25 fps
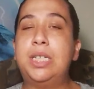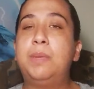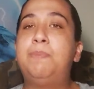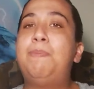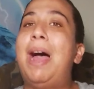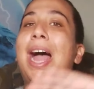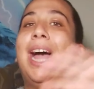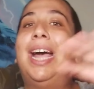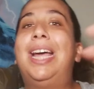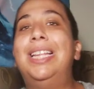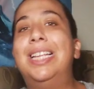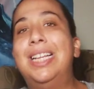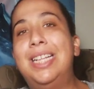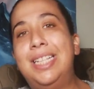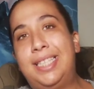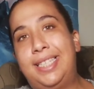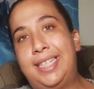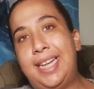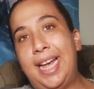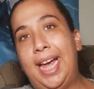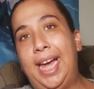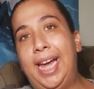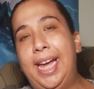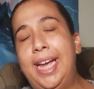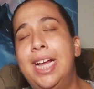is back in the
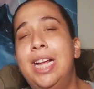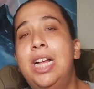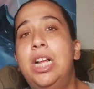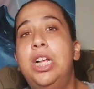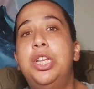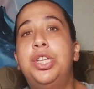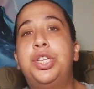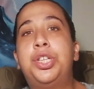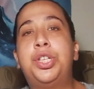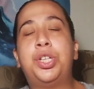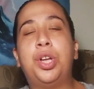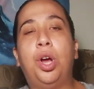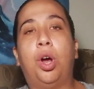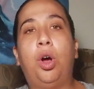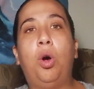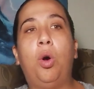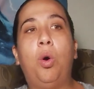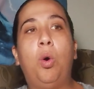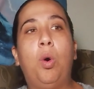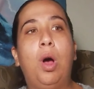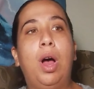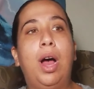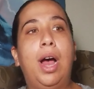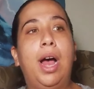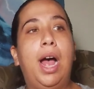day,
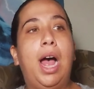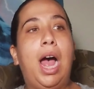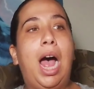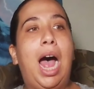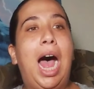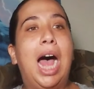so